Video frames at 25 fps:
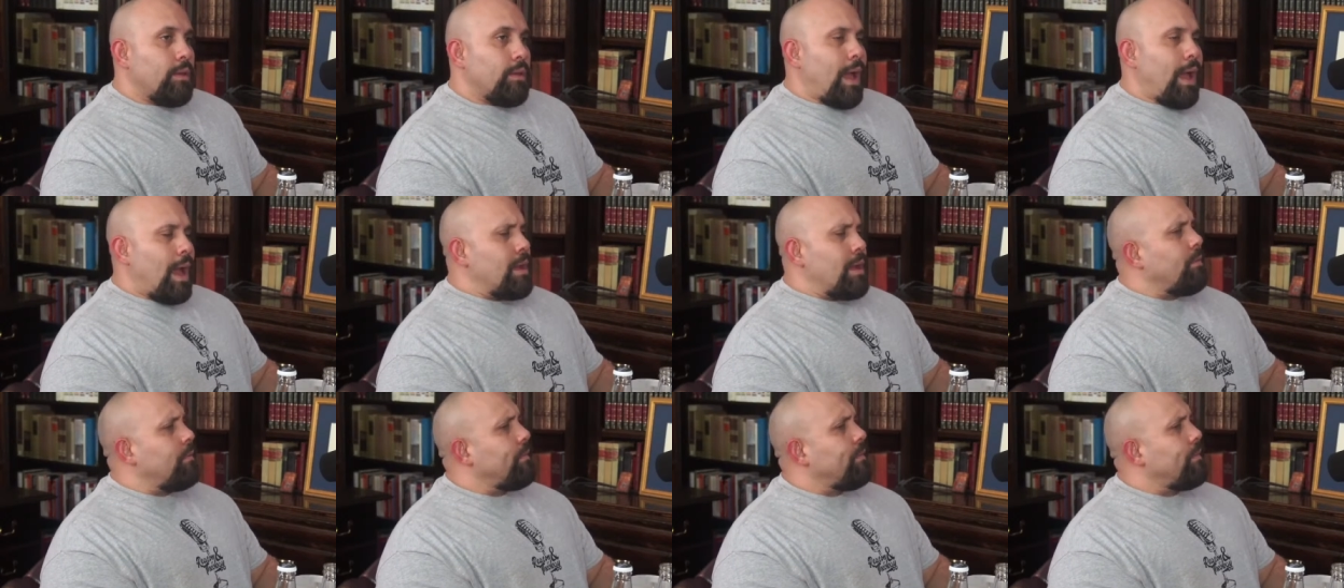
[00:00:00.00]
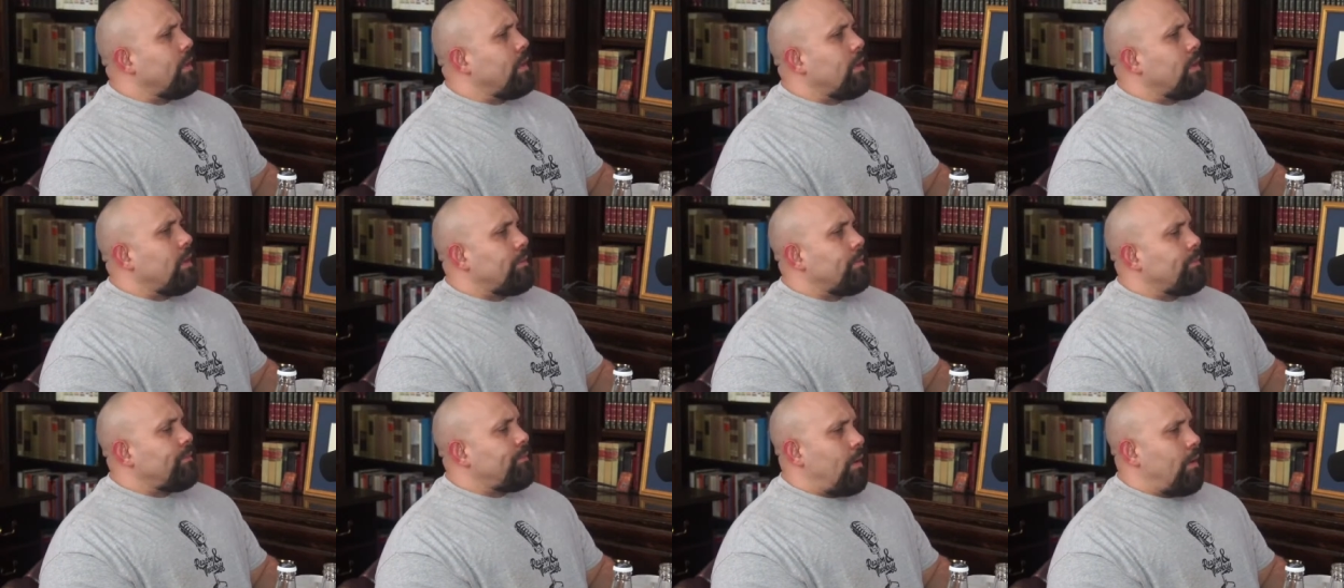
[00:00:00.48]
I don't think
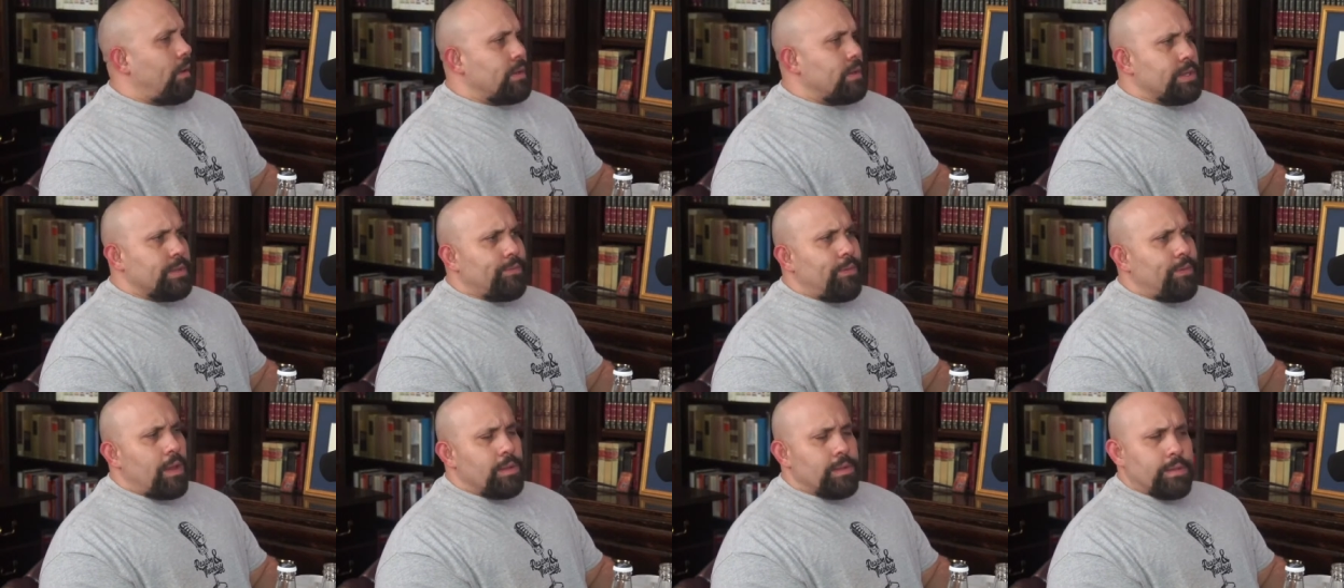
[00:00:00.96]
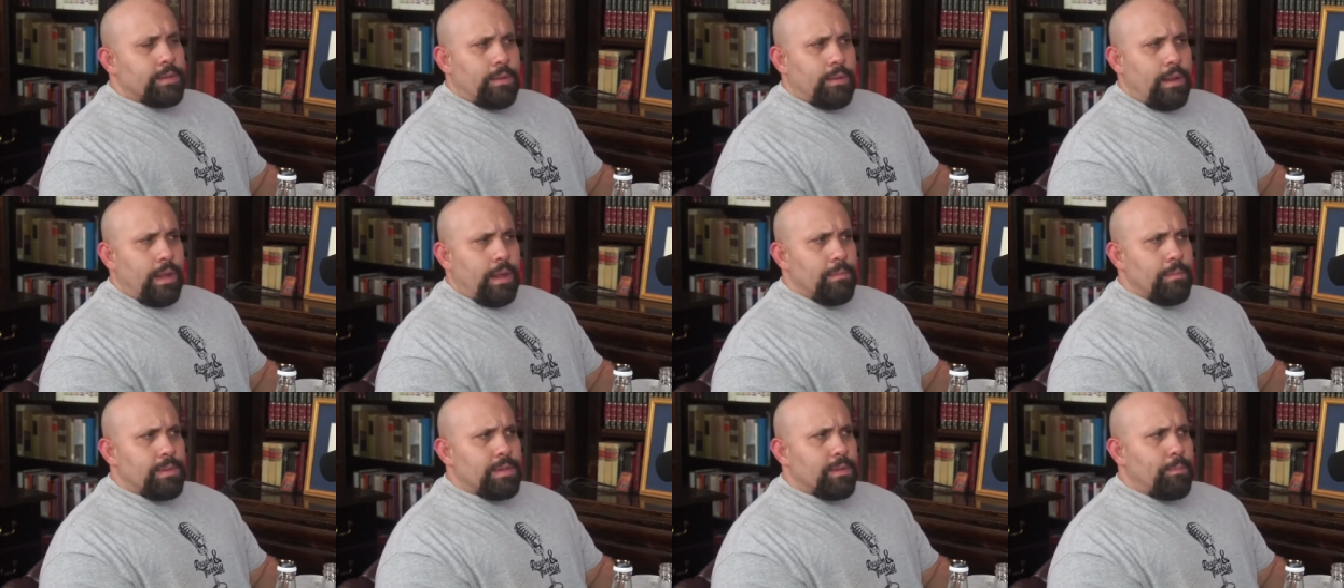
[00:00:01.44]
it falsifies
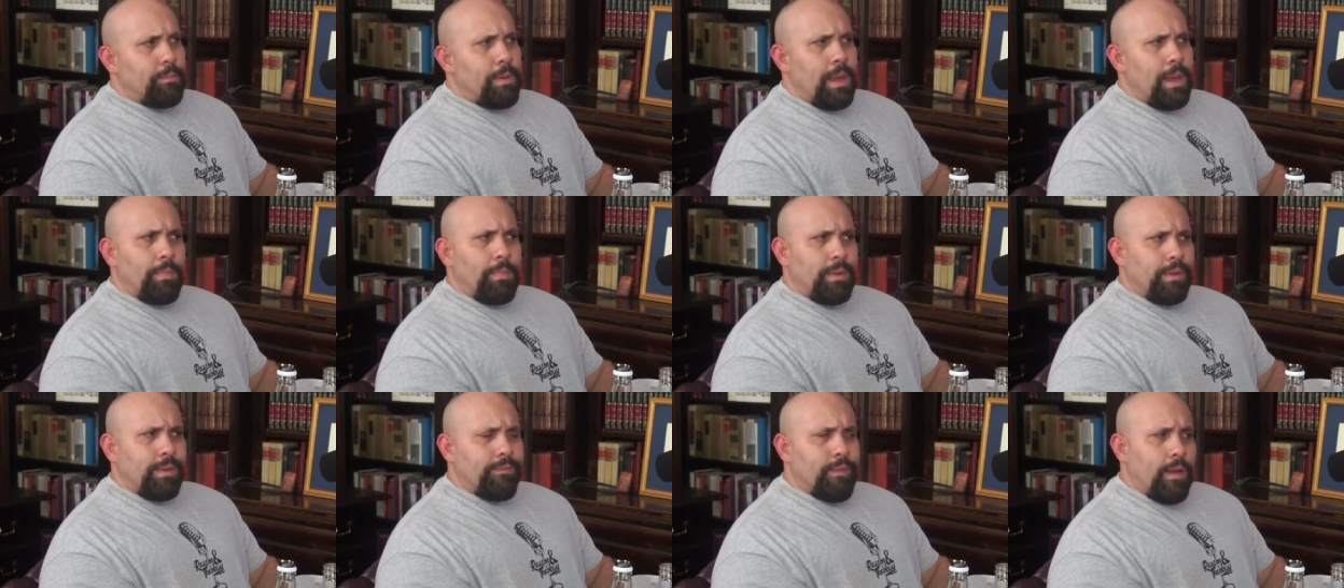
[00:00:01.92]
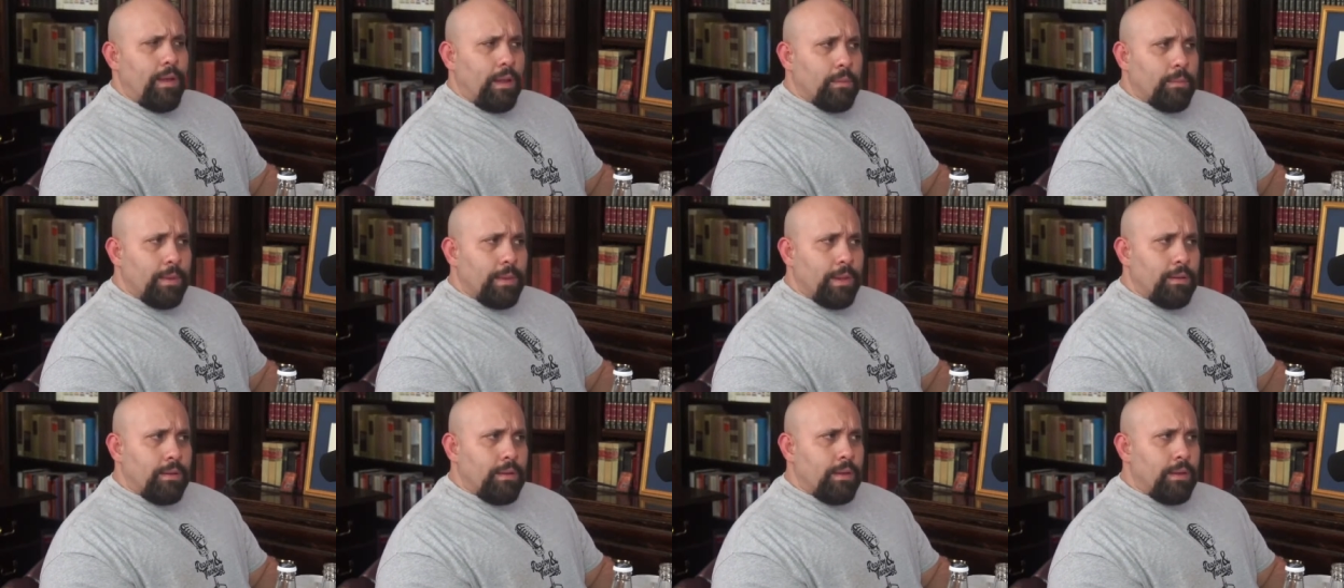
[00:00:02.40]
claims to papal
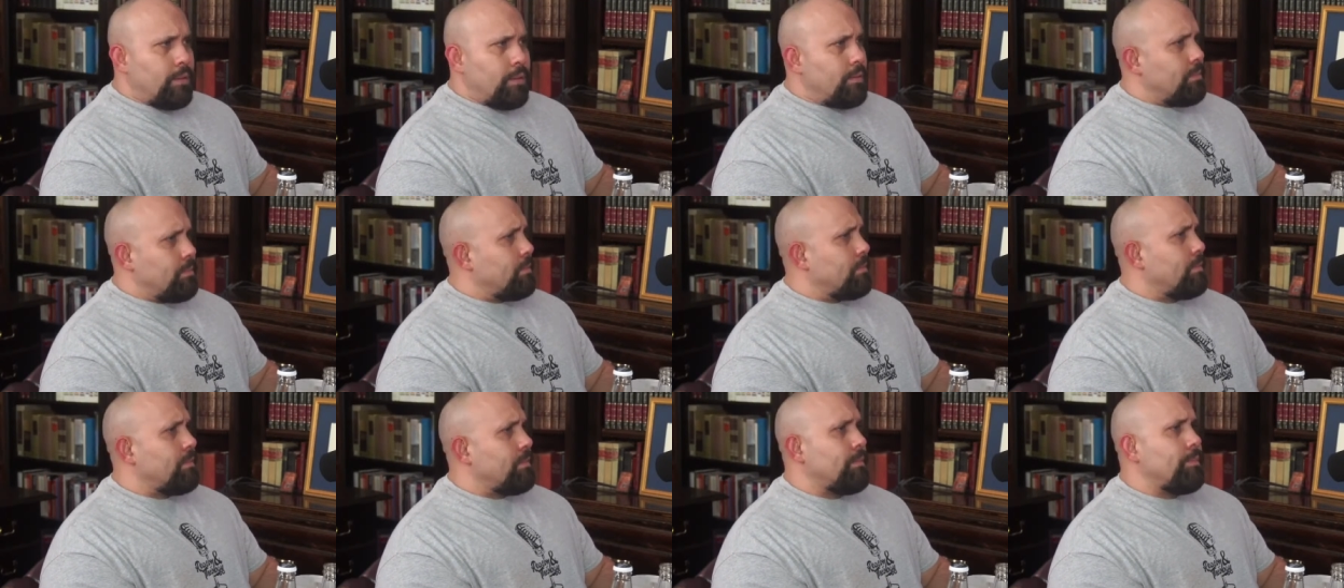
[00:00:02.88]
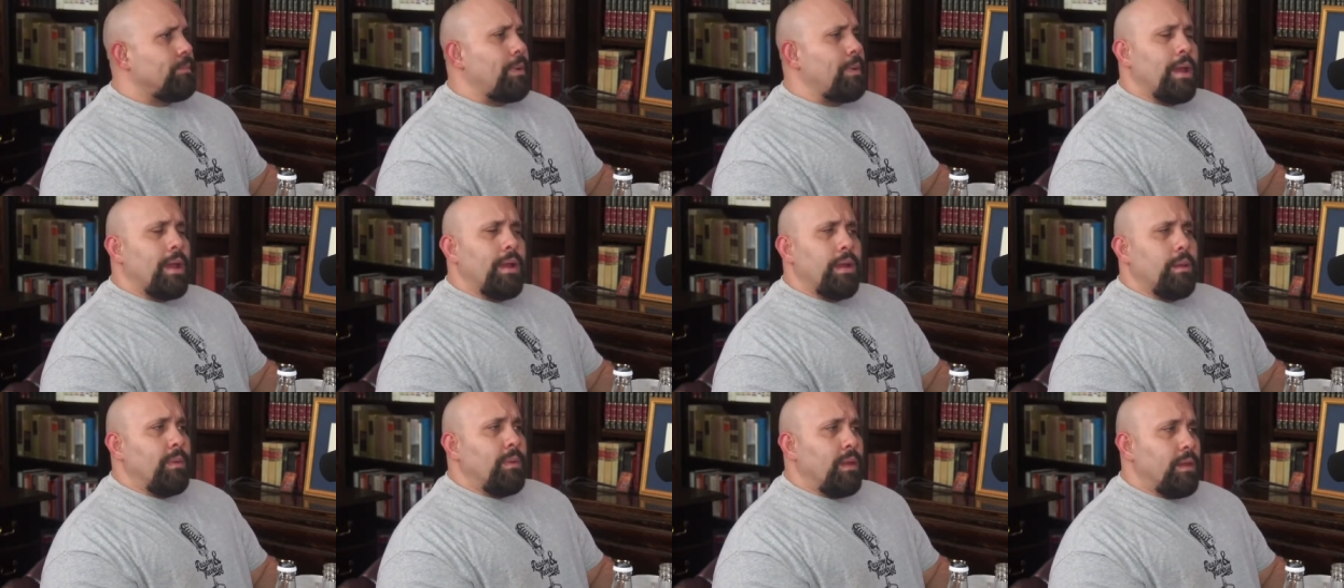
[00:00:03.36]
infallibility right. by
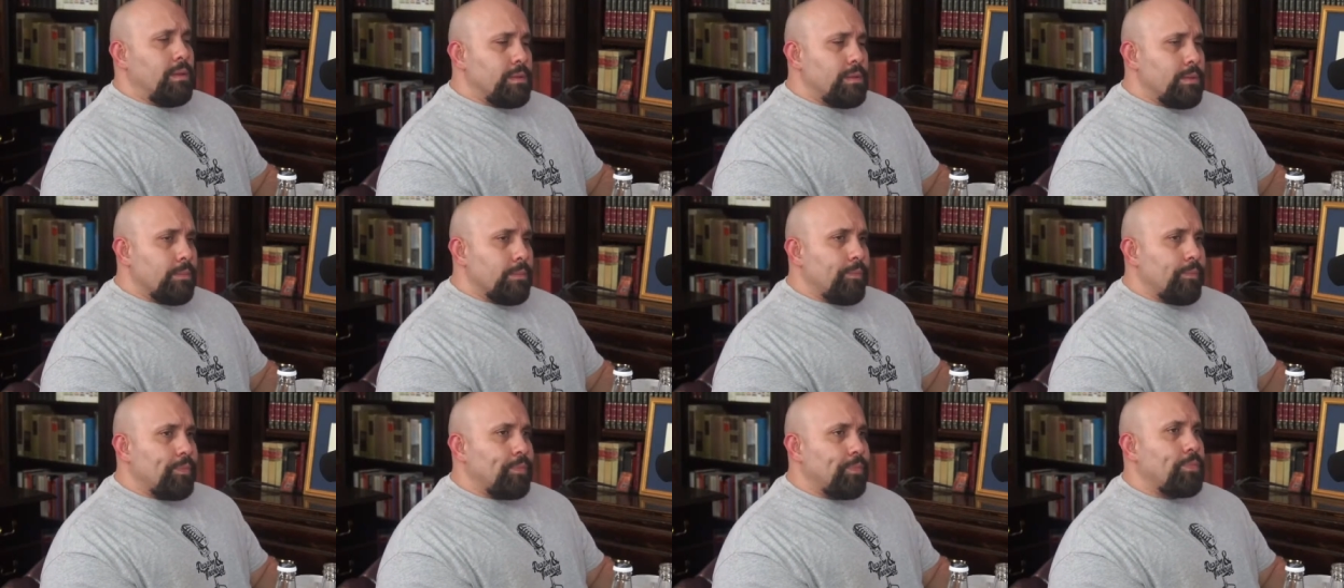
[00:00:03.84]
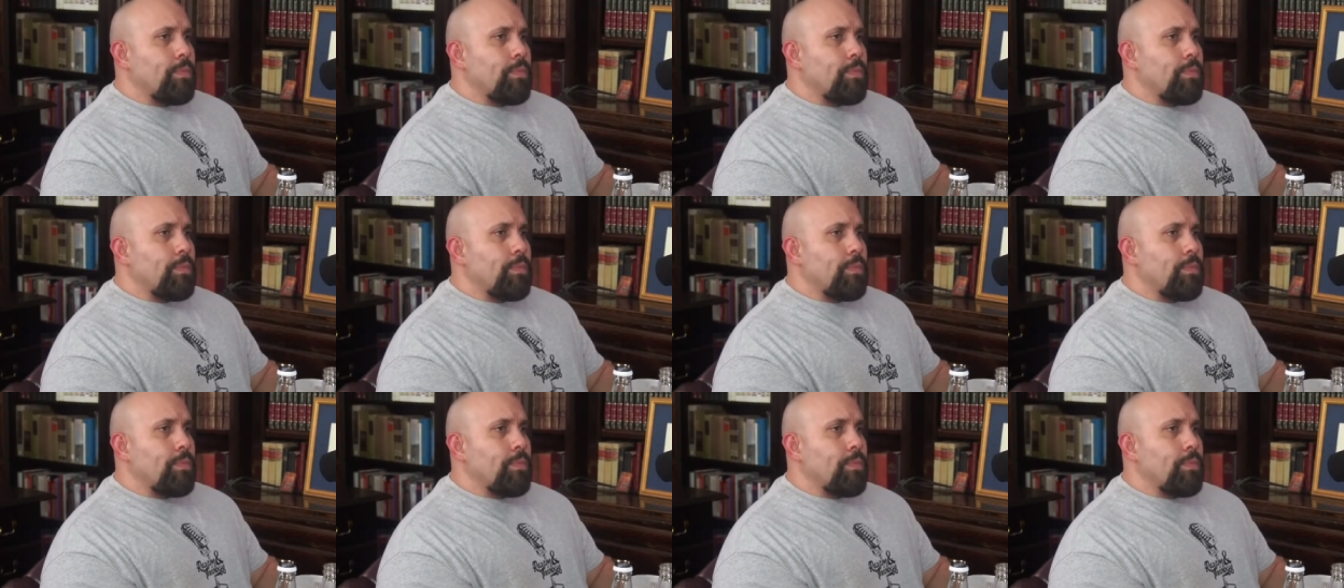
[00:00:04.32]
any means. Right.